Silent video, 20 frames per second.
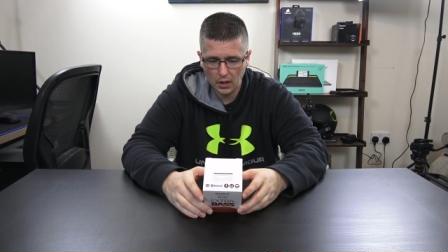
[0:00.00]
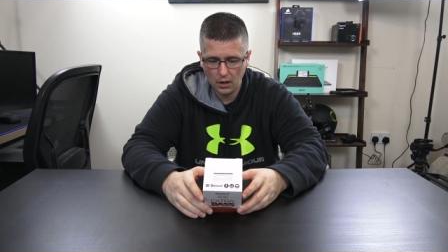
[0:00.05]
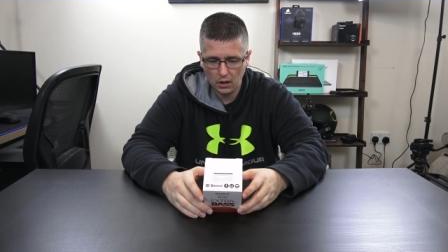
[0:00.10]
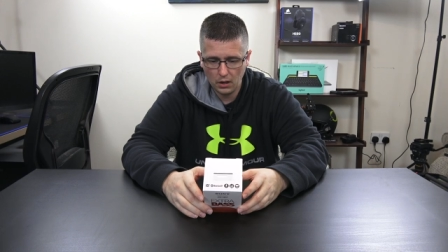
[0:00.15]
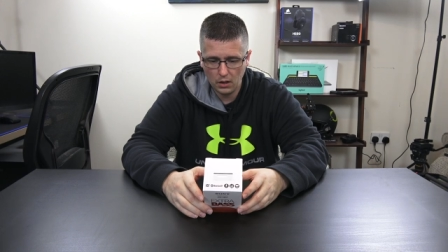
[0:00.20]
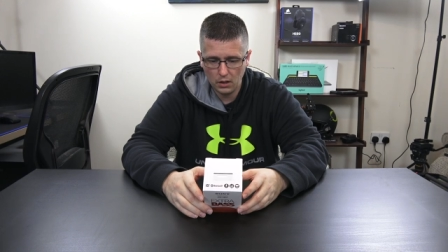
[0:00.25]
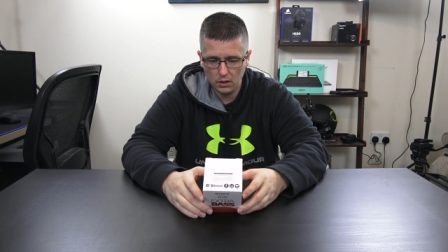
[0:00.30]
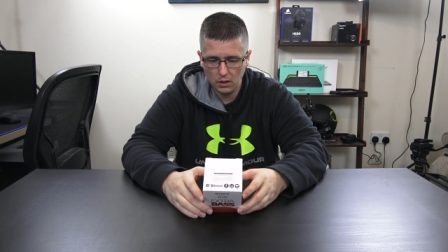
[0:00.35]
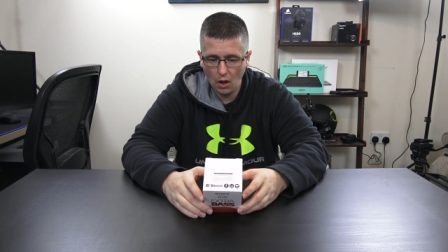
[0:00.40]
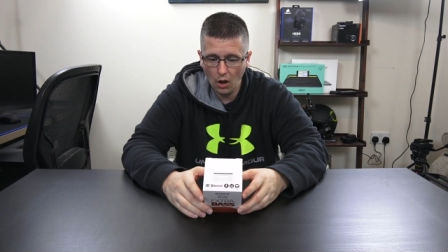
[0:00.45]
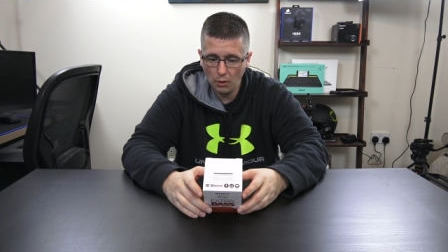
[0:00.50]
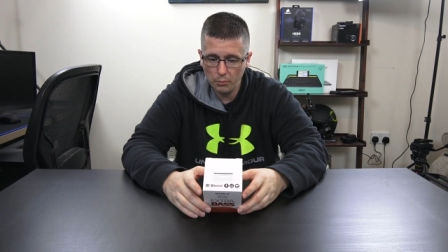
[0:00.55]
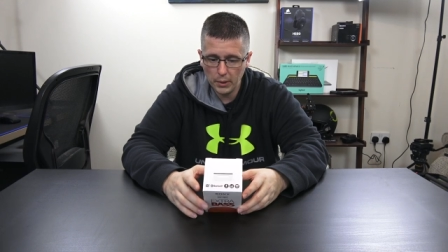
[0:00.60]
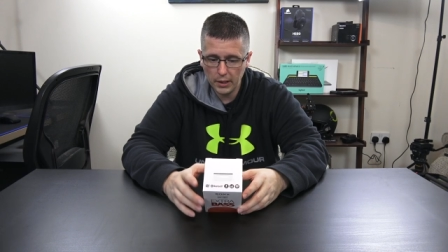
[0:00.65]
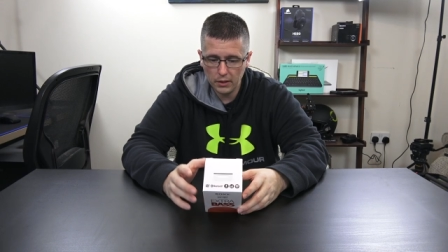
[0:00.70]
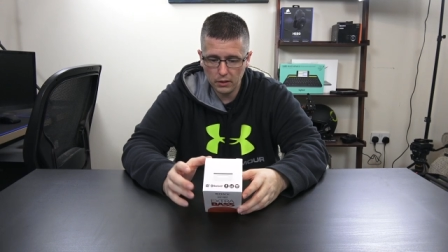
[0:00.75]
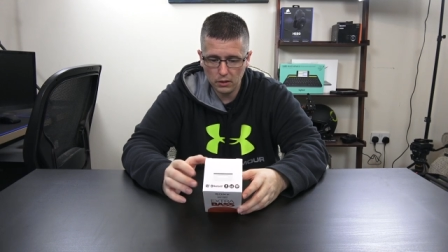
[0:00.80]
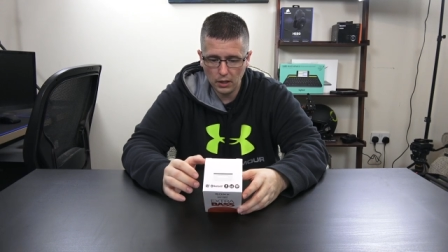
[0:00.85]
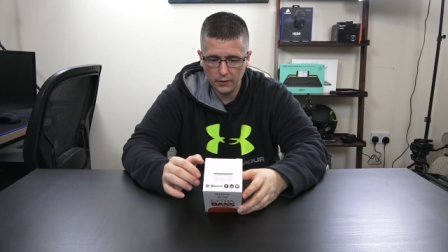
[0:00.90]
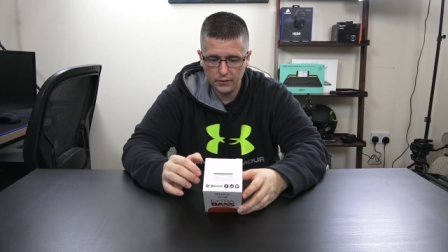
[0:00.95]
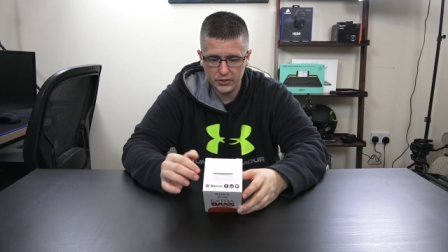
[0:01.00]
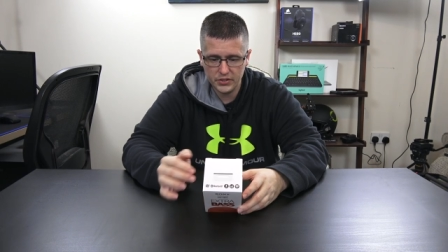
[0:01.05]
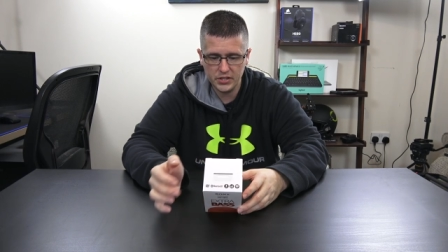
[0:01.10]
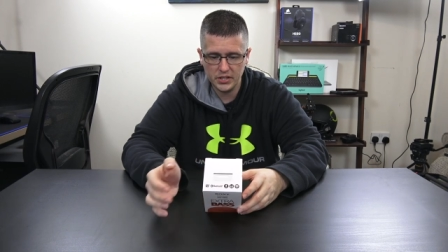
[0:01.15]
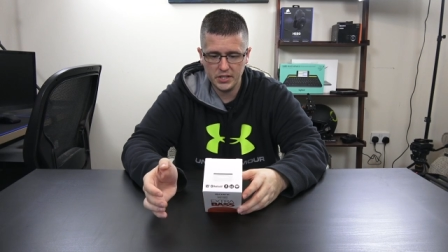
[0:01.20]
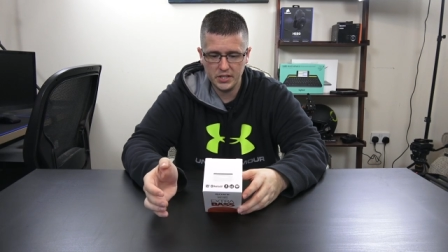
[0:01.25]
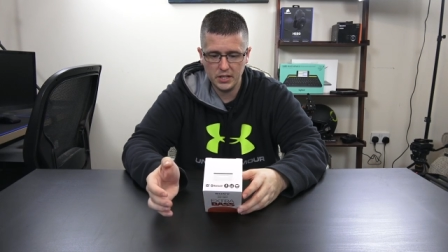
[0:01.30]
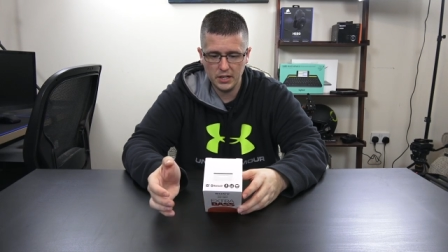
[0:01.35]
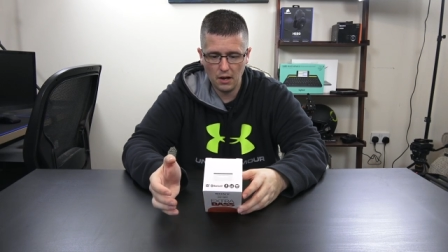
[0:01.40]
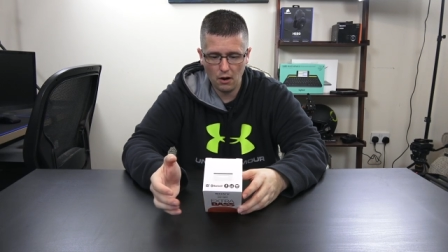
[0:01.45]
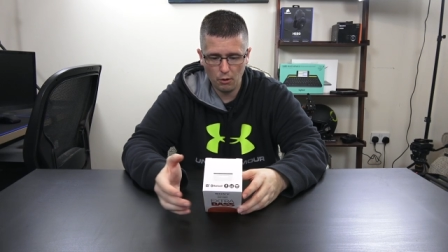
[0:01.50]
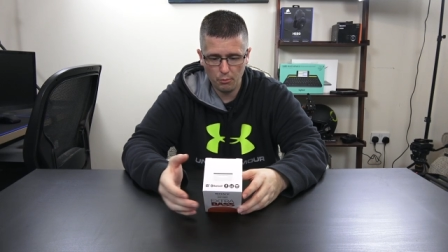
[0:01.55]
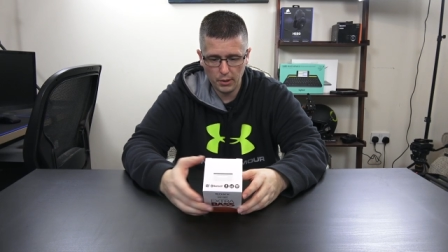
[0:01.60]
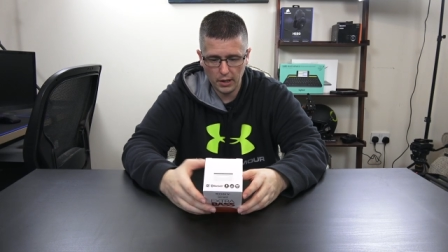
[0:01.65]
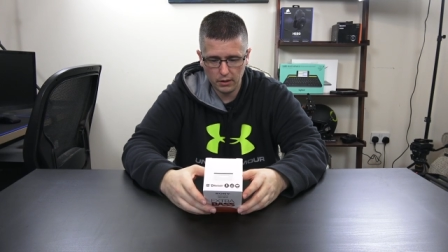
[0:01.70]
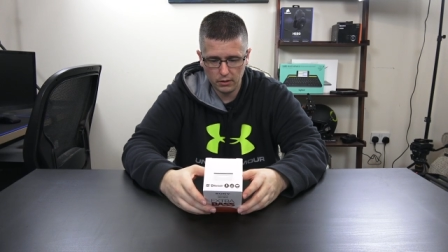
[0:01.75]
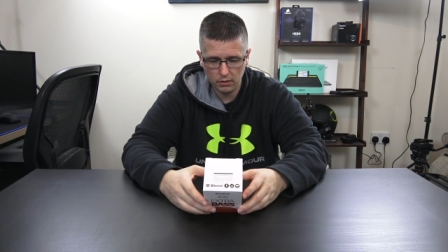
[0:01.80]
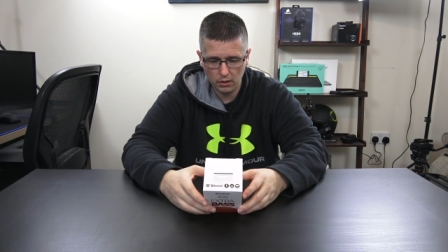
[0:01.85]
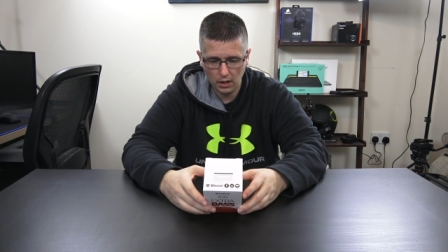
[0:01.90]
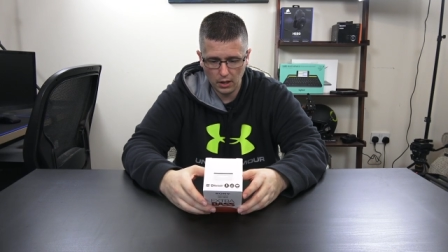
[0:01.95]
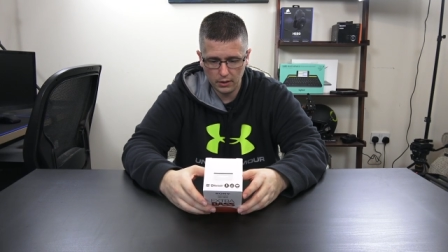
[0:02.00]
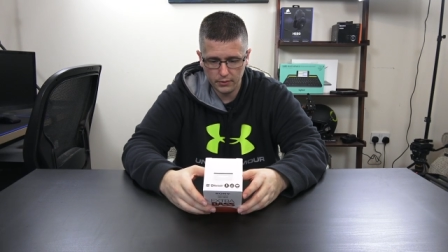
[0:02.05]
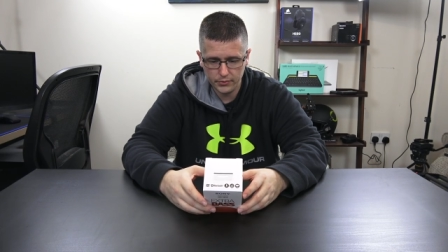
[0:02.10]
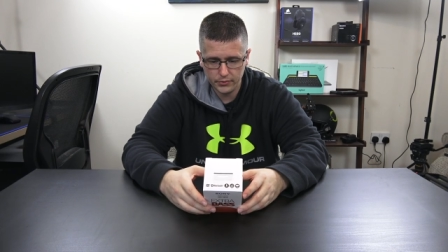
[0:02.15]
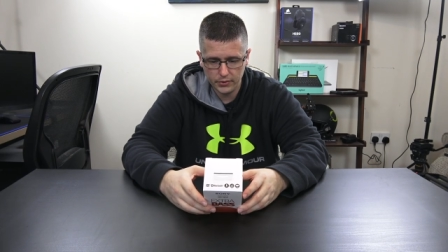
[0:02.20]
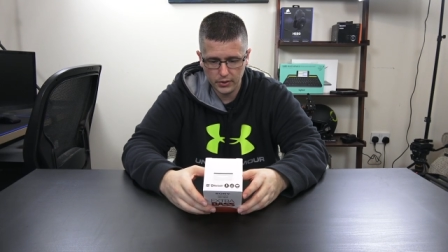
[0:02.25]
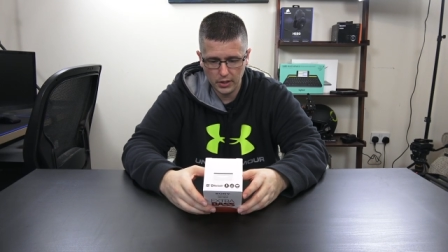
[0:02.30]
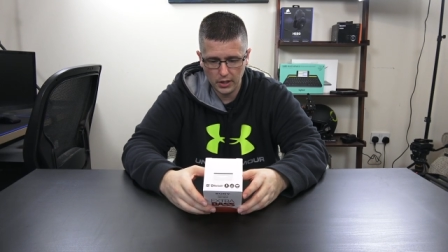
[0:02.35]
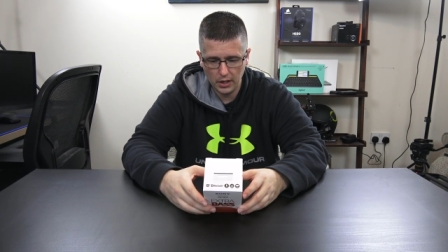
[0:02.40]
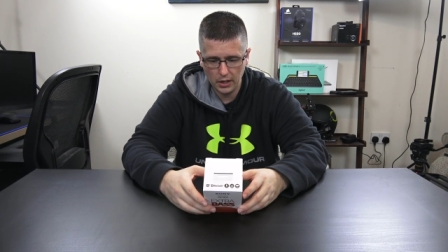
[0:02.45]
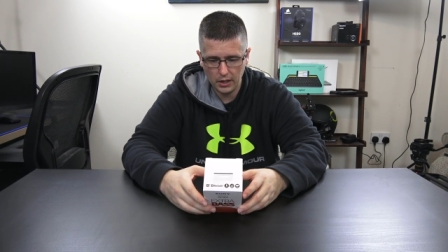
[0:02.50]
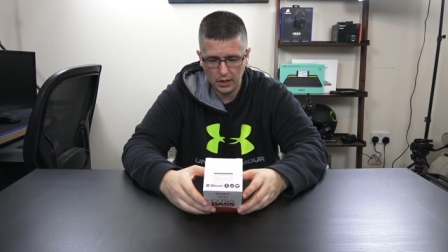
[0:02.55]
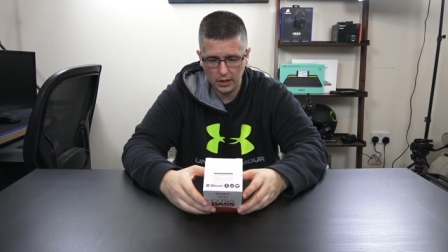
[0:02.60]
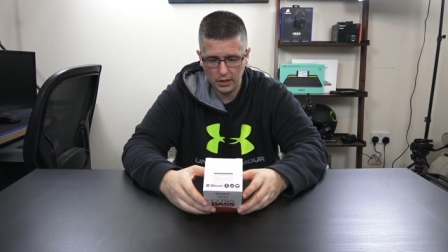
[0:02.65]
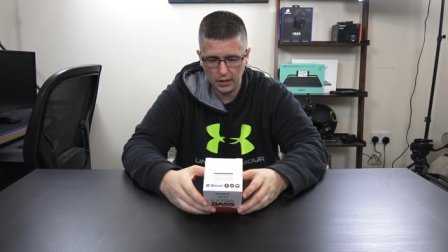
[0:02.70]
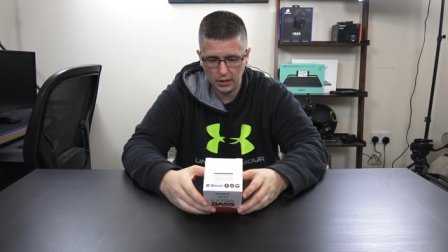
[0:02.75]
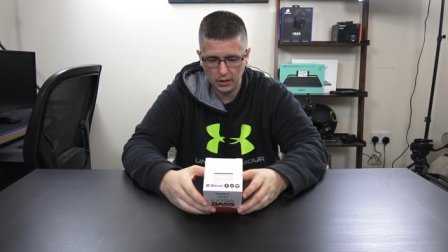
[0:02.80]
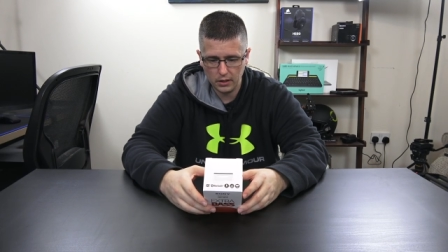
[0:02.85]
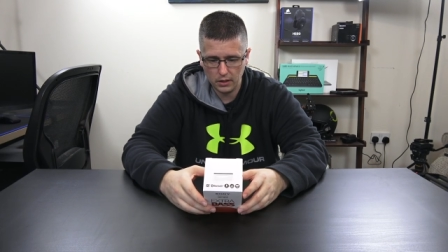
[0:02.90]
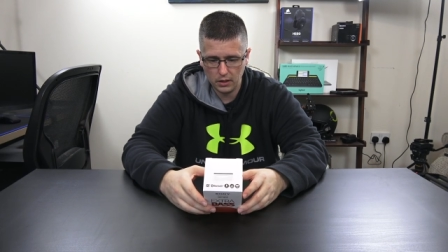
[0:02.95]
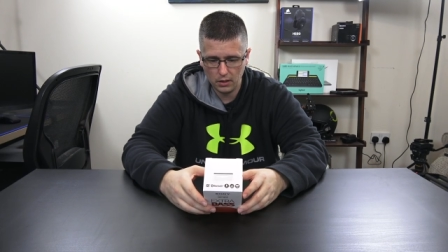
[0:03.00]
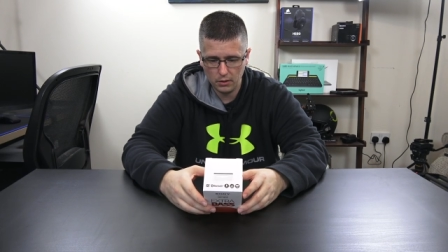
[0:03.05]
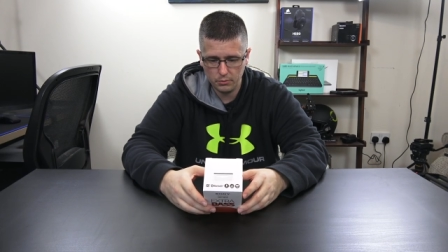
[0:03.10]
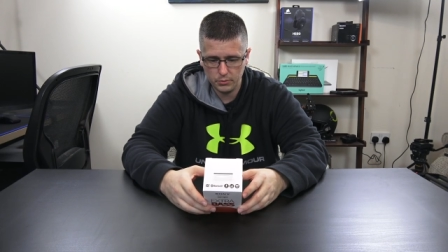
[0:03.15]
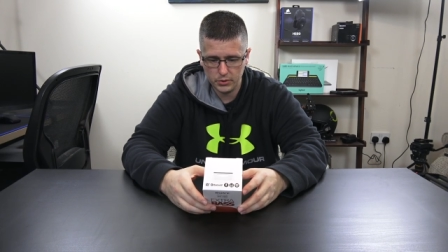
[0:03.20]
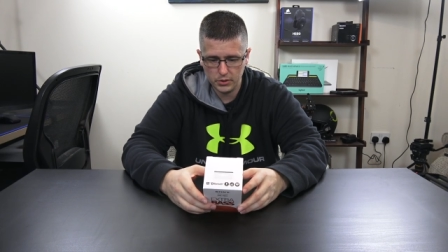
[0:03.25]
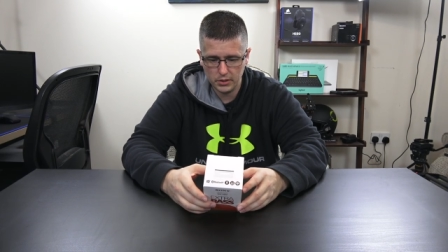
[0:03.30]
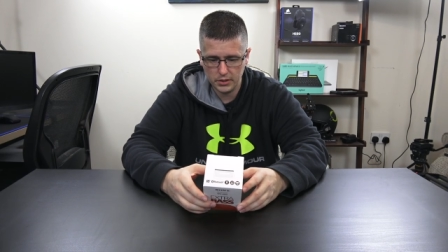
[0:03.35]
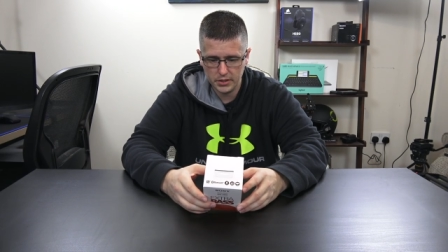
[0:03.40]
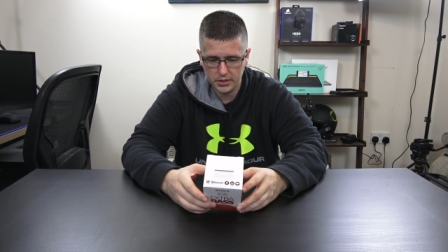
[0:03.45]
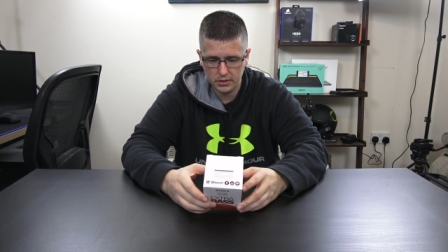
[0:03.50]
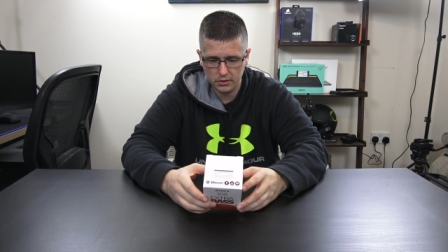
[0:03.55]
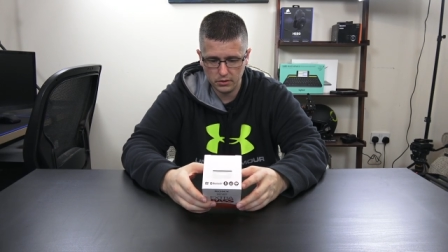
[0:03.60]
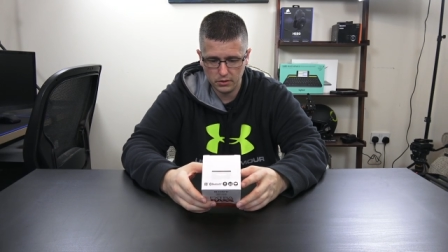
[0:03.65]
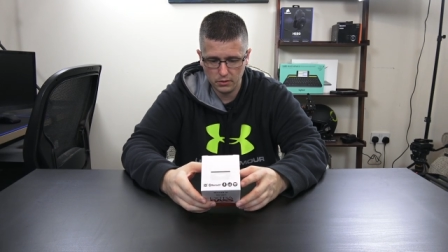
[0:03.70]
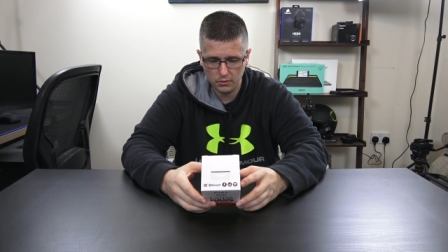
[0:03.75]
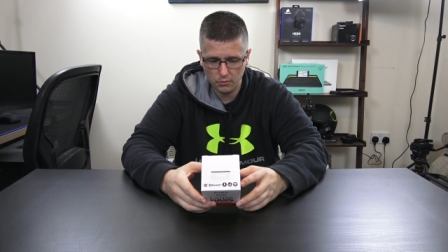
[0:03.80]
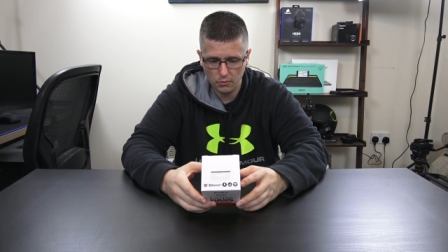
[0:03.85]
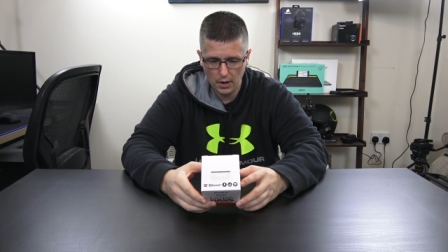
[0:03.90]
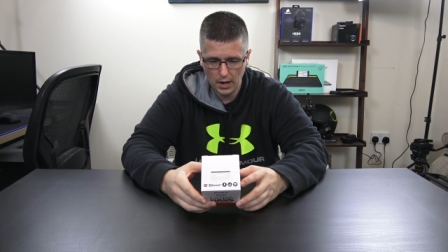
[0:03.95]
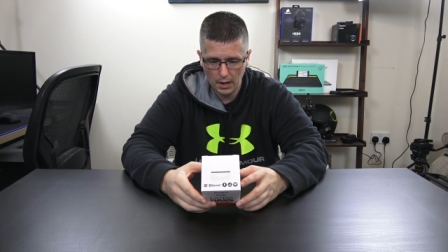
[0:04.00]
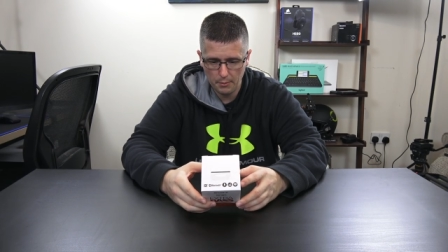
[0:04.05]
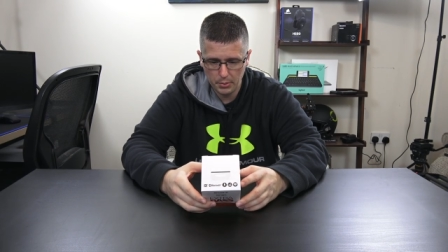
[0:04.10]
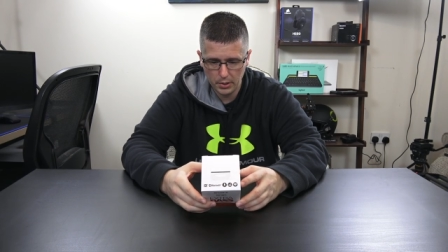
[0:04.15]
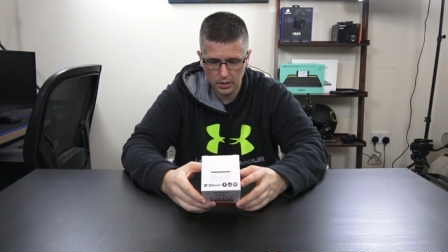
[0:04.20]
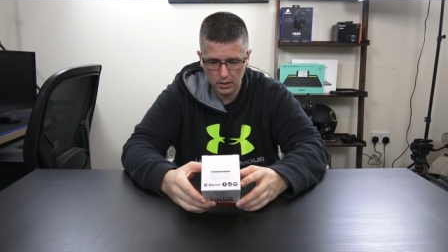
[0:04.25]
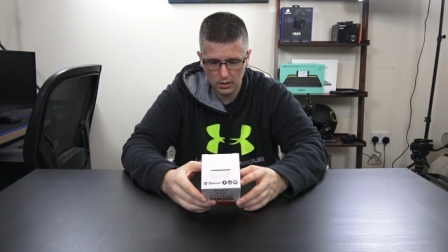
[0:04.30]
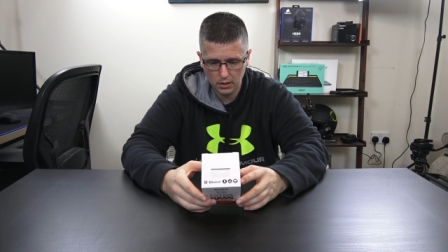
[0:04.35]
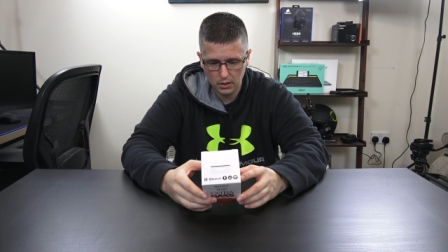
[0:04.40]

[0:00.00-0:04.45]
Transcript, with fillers: Uh, long battery life, a 16 hour battery life, and it comes in a silicon wrap,